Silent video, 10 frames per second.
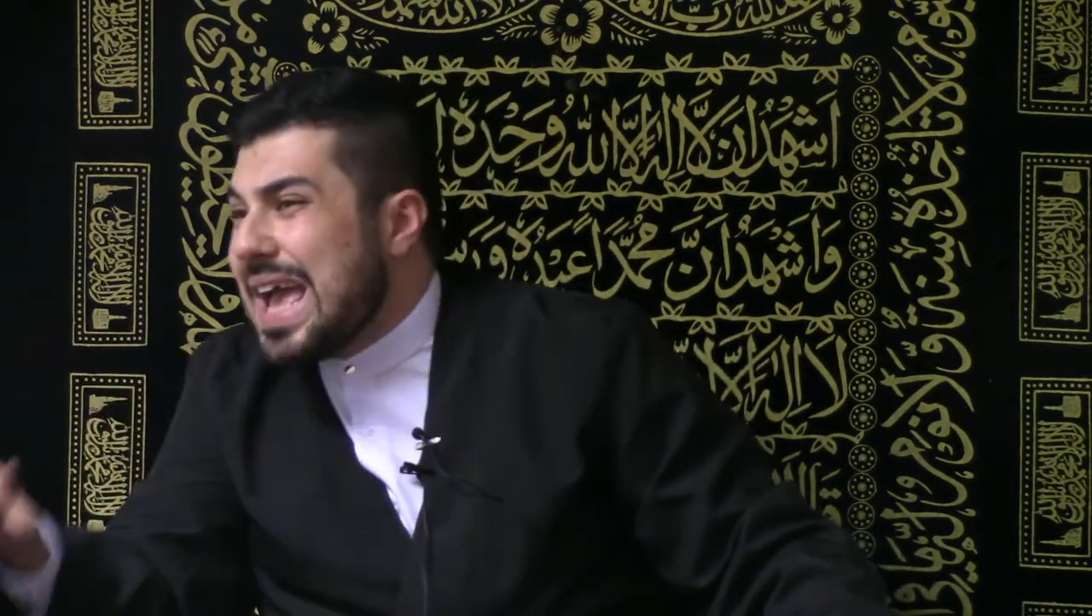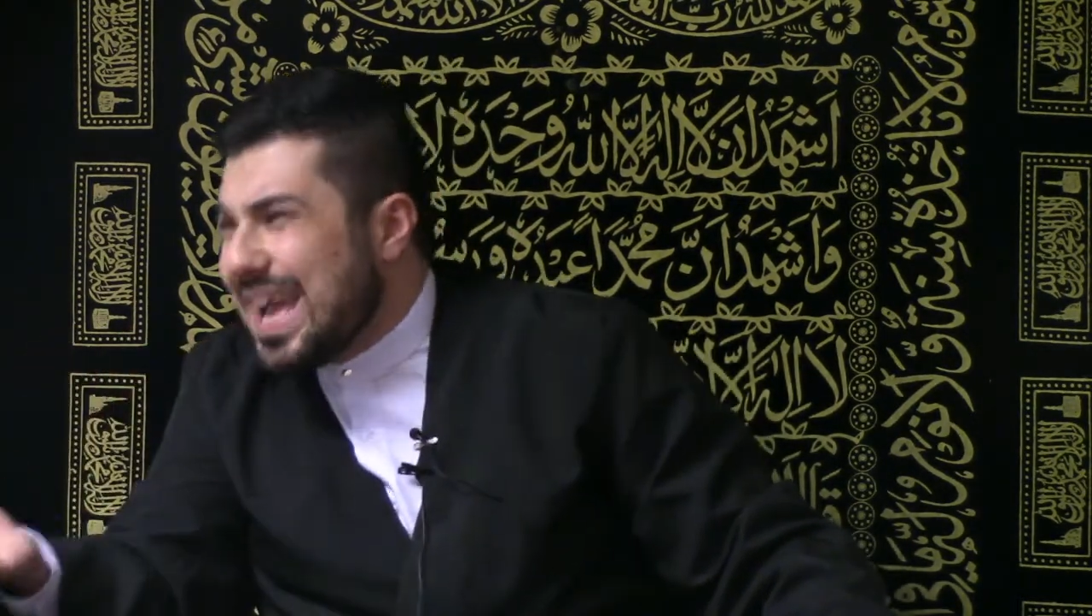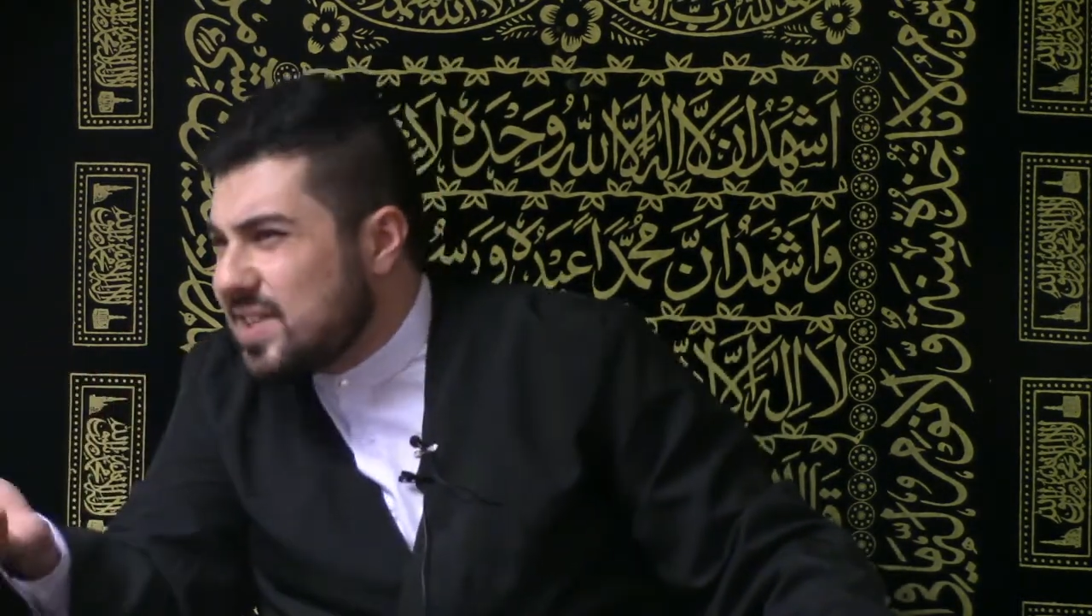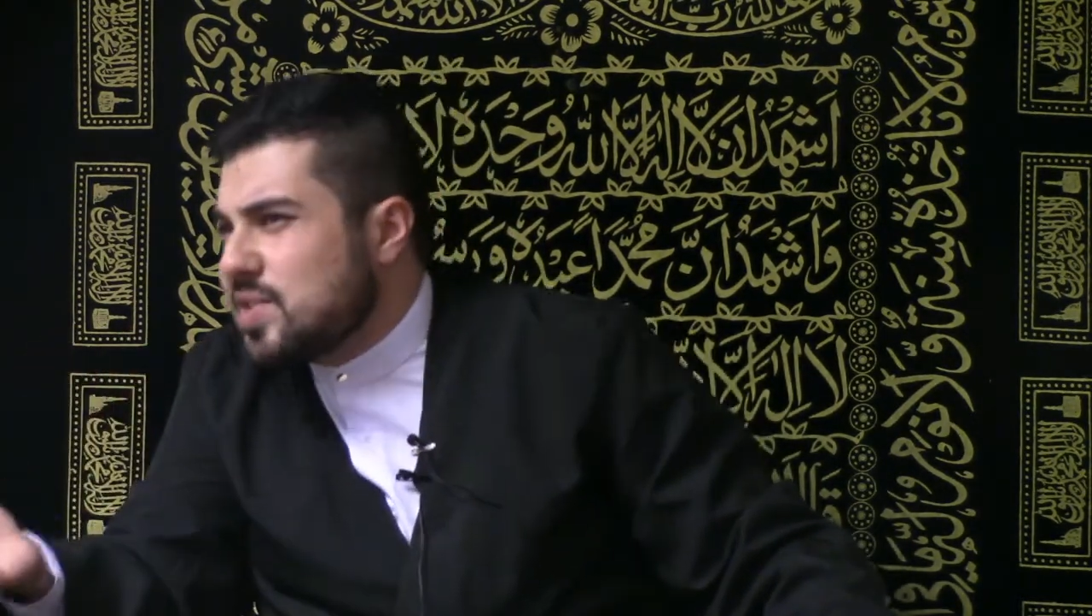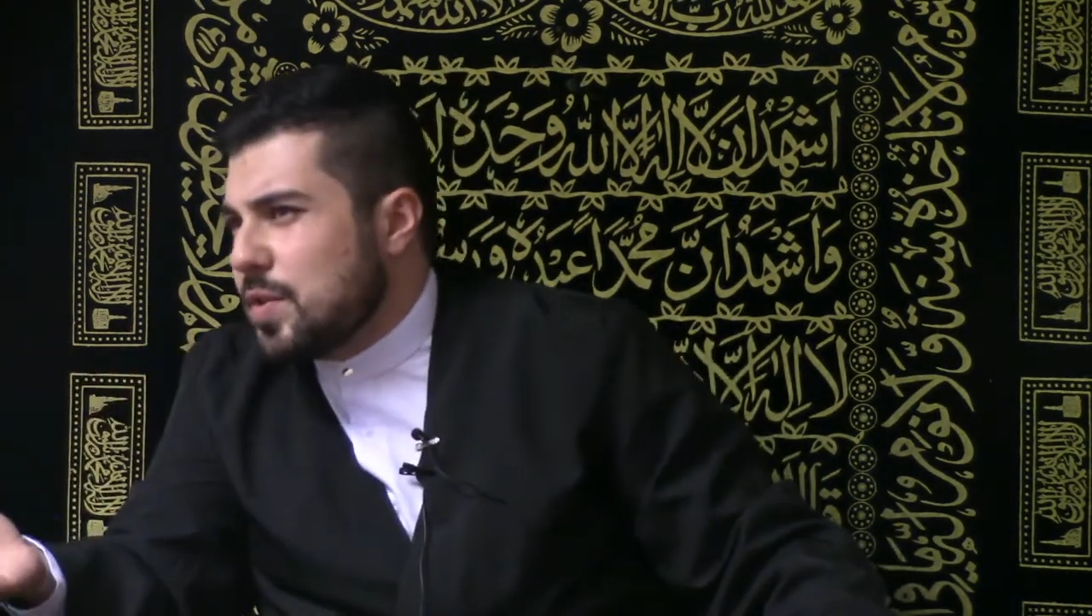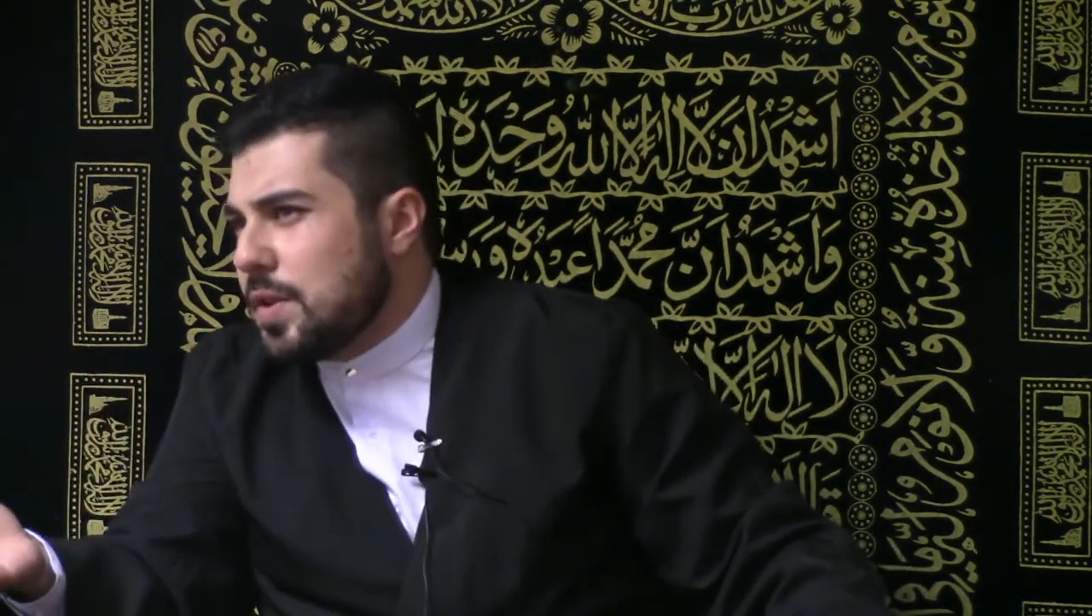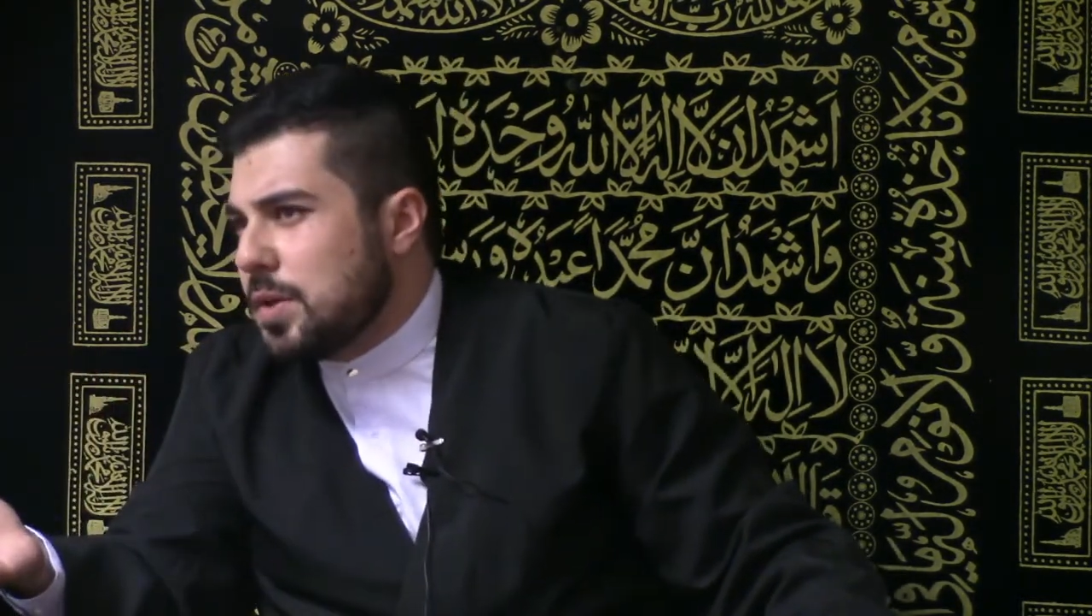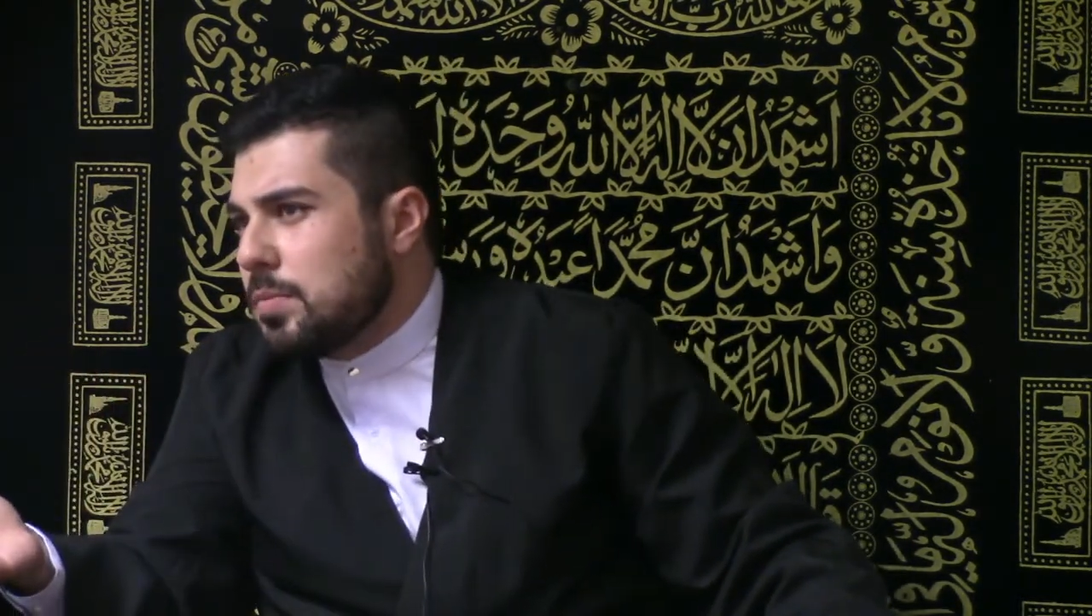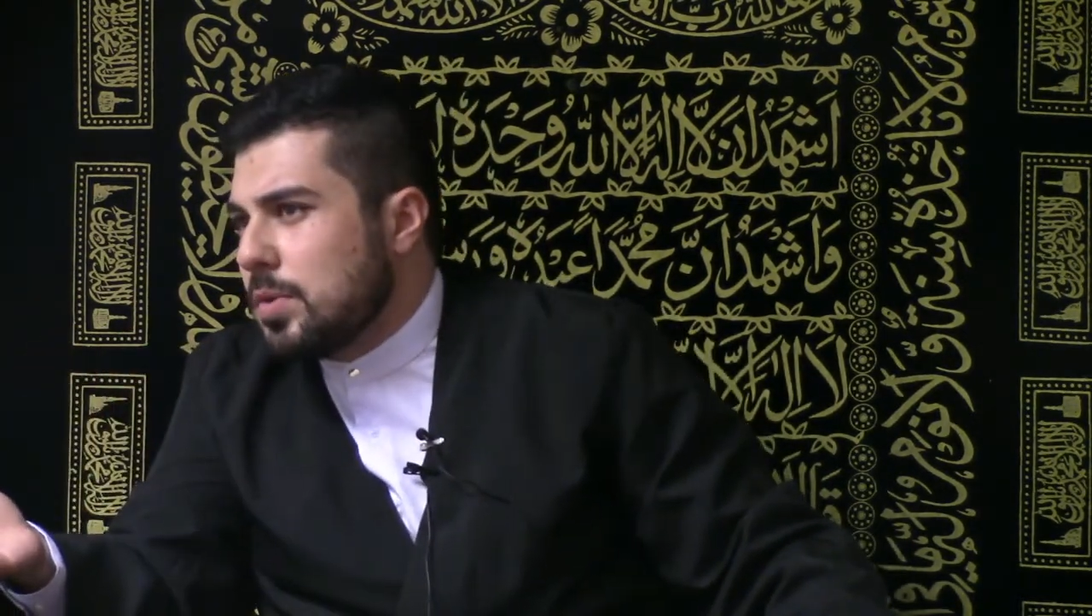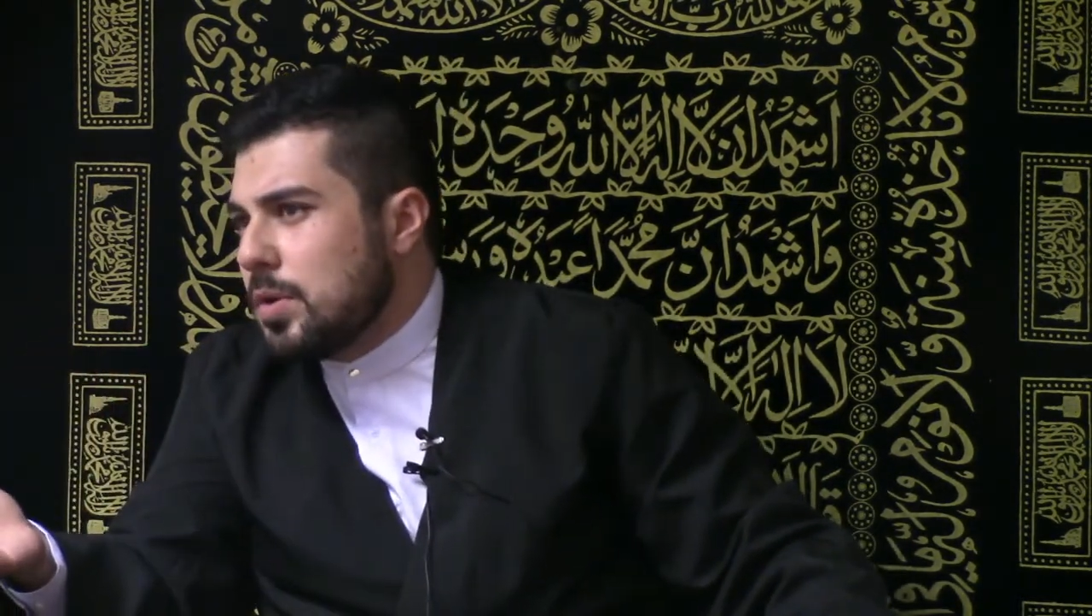answer them.